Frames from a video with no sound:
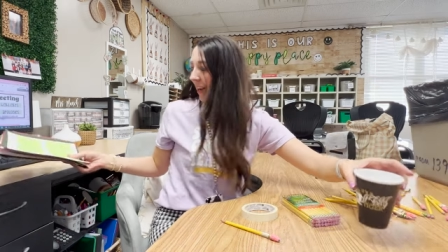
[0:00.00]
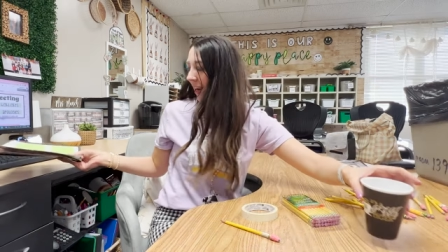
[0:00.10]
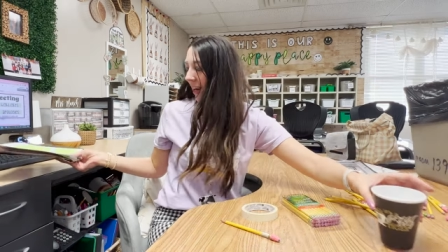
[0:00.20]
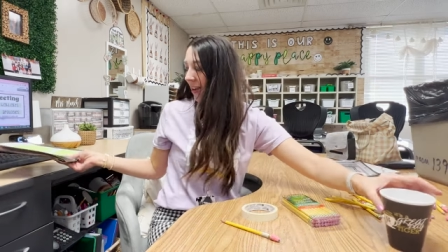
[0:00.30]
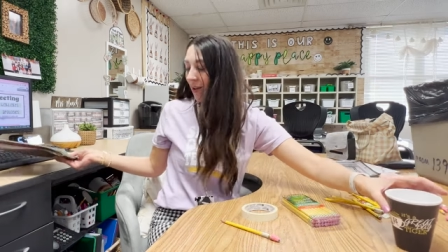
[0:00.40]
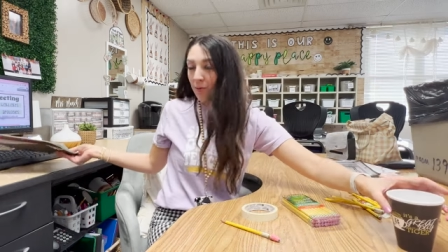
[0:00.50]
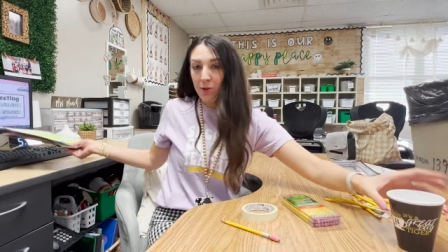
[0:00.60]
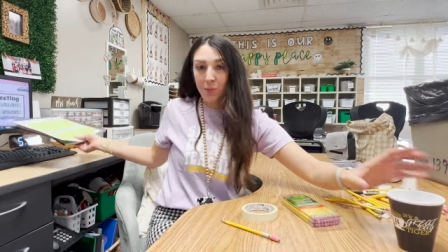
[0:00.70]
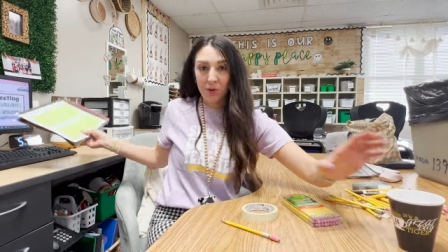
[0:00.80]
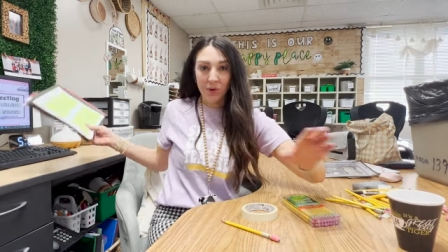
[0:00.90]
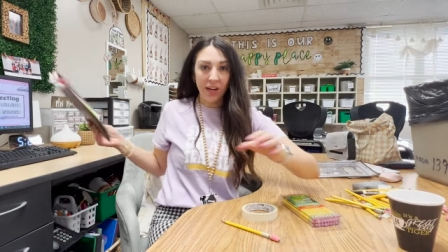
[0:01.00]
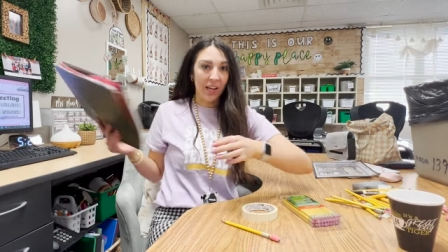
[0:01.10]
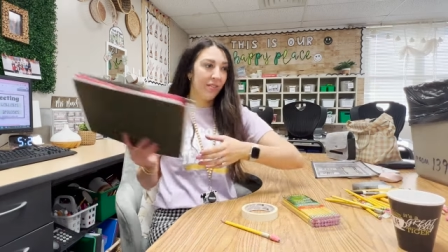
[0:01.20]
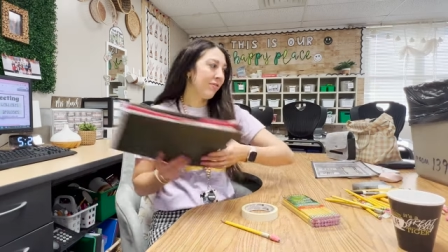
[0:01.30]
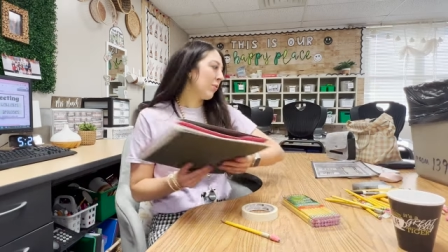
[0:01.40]
And then we'll be
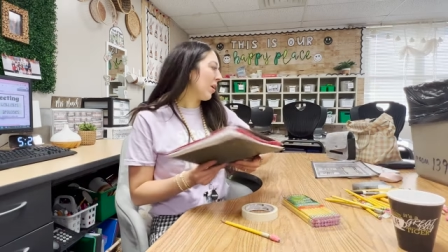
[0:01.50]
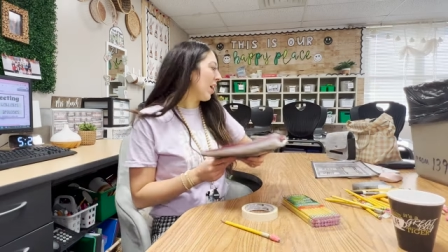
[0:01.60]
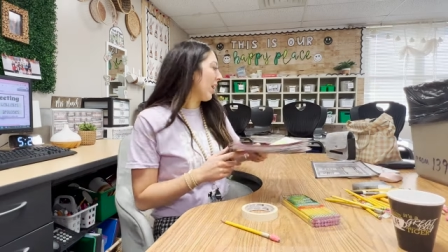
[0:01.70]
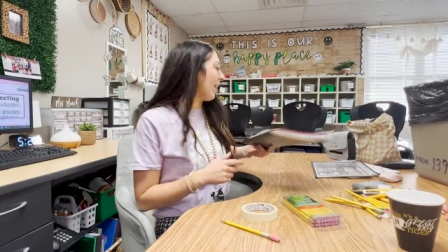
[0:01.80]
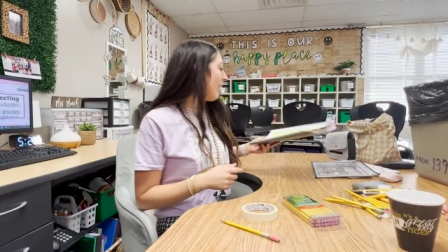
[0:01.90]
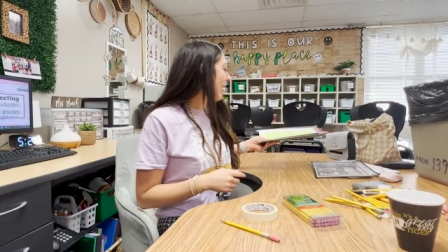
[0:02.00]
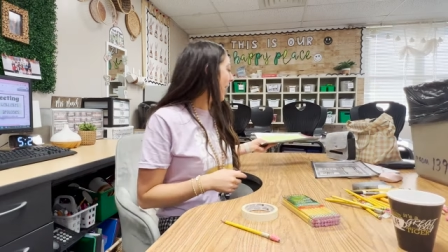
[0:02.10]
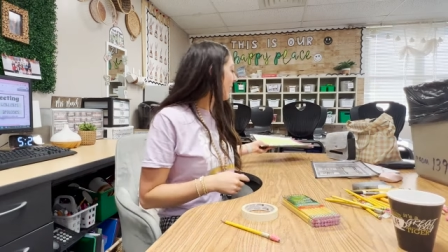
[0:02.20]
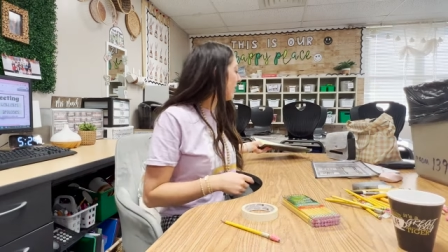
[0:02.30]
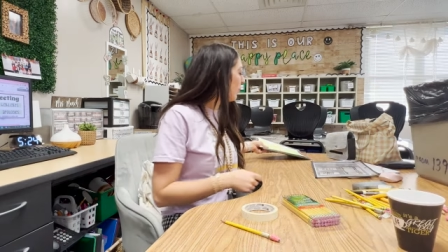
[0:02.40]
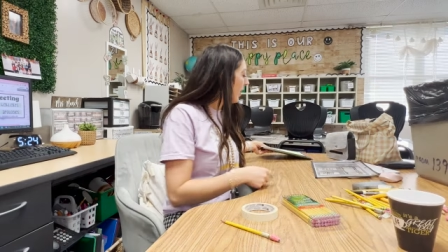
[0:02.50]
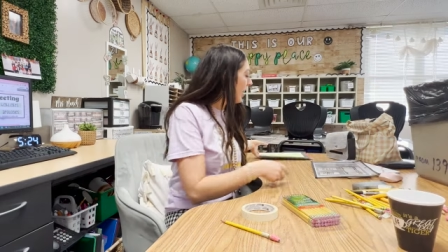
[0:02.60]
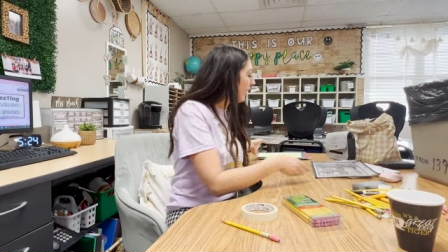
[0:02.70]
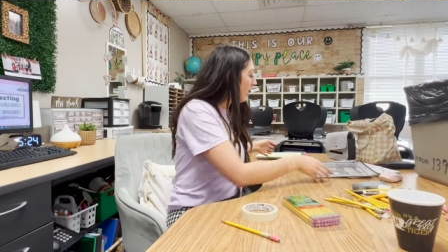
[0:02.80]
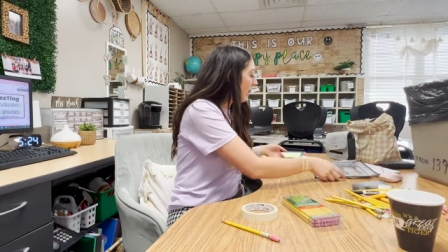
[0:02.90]
ready for next
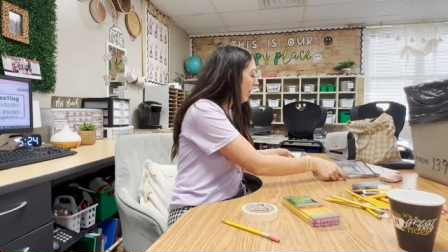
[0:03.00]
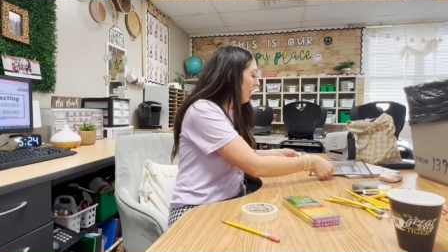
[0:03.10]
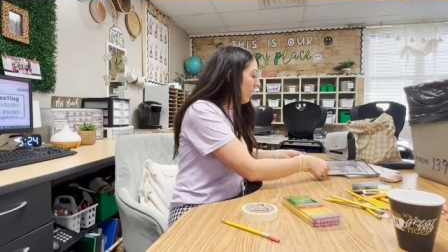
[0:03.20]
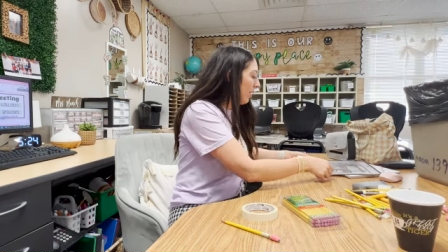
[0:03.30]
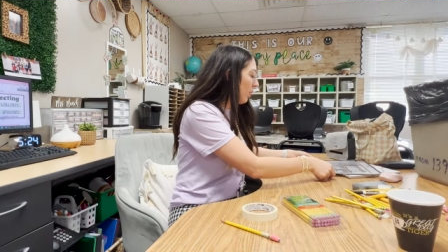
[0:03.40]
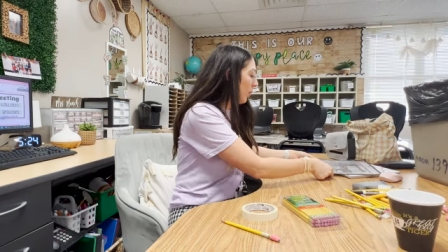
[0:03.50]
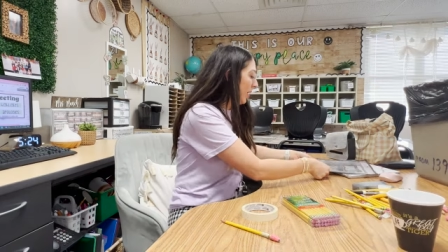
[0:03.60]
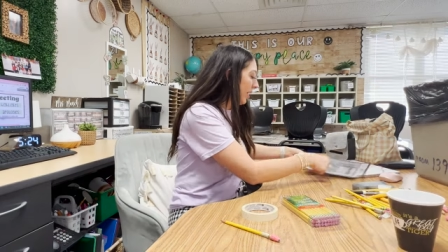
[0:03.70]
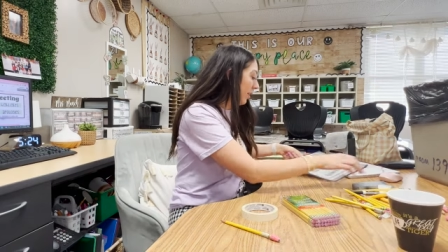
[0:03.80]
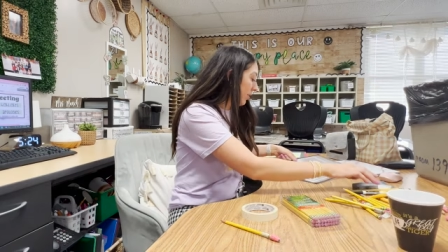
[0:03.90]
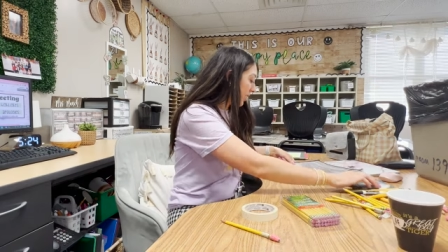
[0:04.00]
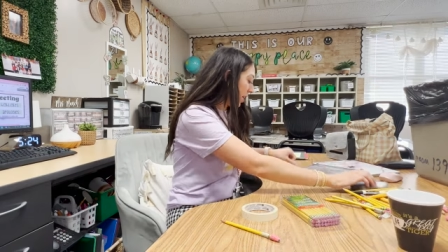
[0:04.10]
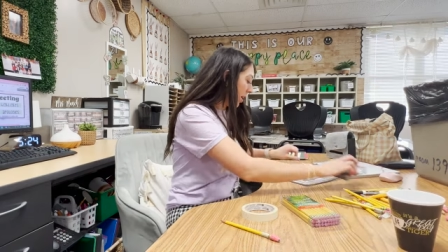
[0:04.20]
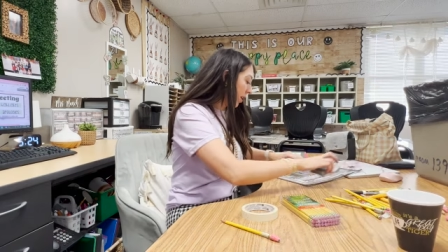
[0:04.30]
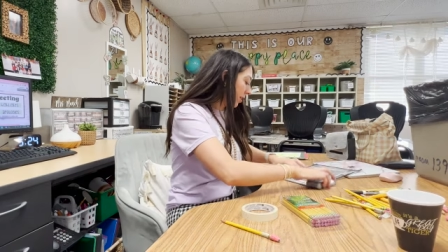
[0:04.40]
week. We need
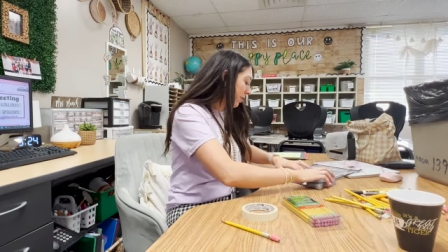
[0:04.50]
to